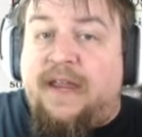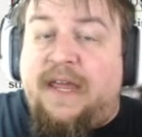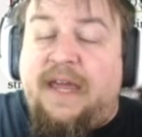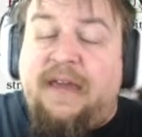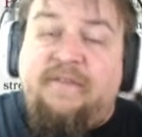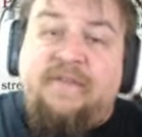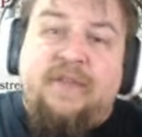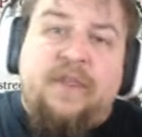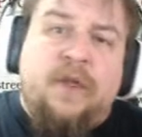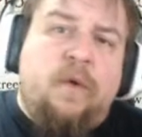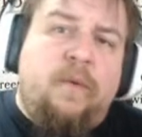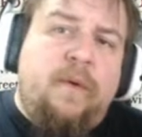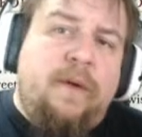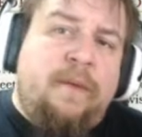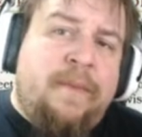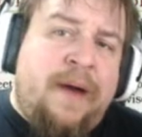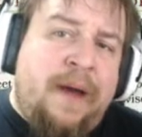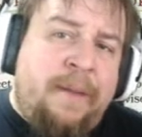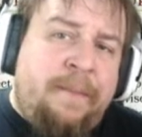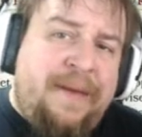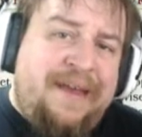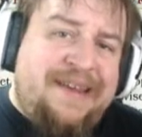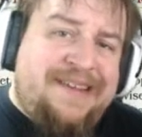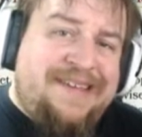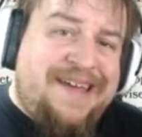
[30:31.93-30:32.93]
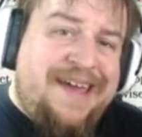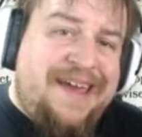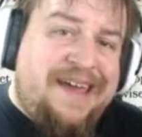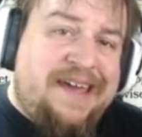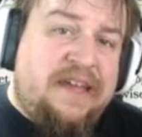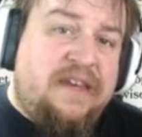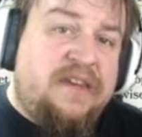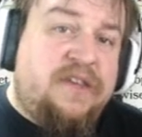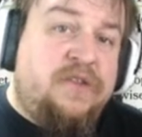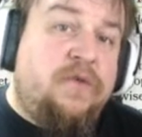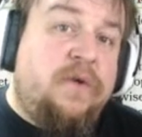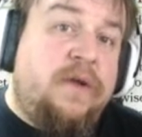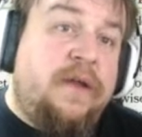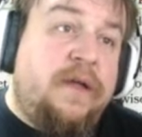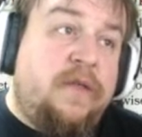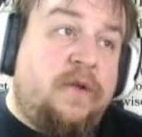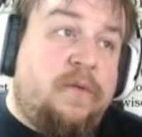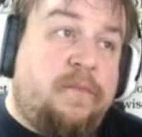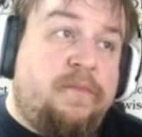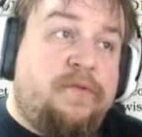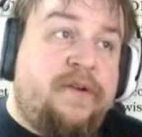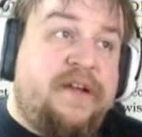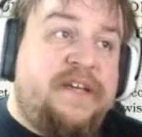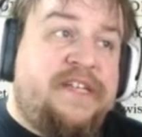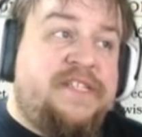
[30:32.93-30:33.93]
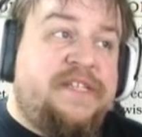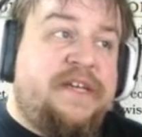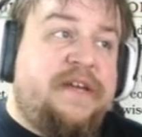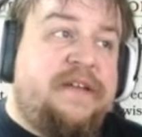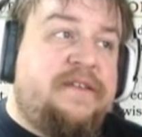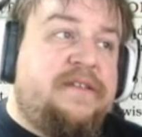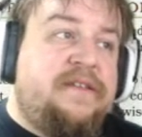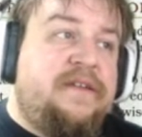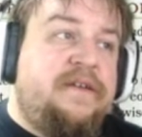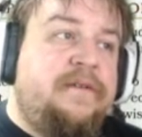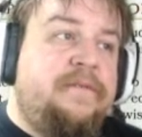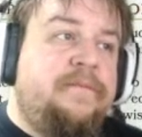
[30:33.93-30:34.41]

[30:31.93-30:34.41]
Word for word: even though we might be taken to another precinct.